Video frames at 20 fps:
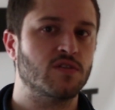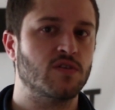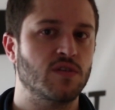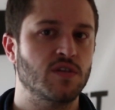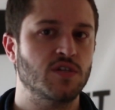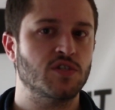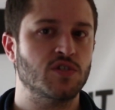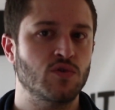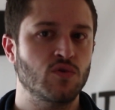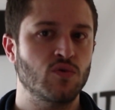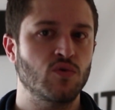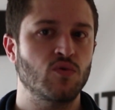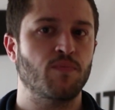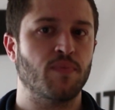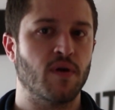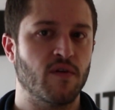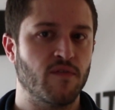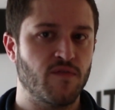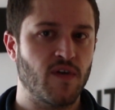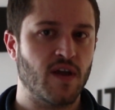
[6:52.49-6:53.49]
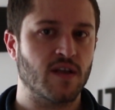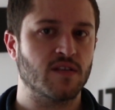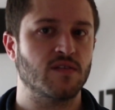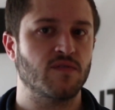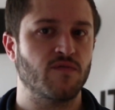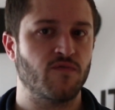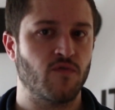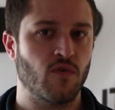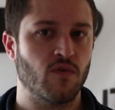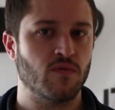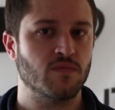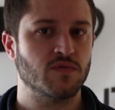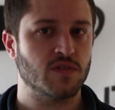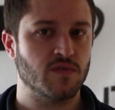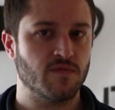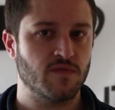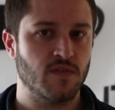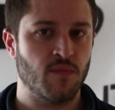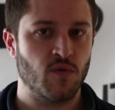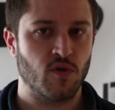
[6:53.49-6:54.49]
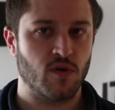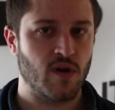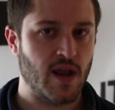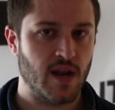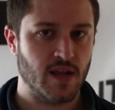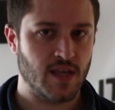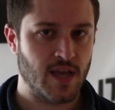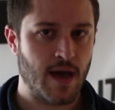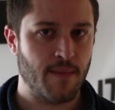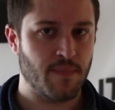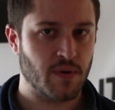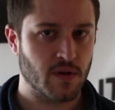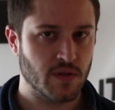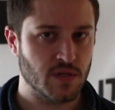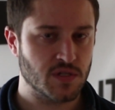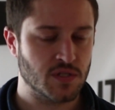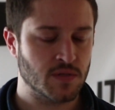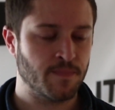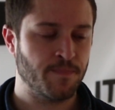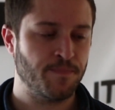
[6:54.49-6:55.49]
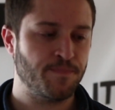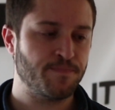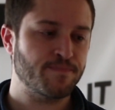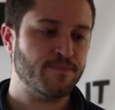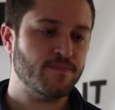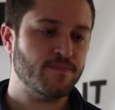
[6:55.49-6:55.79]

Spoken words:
to these new perfected forms of democratic capitalism,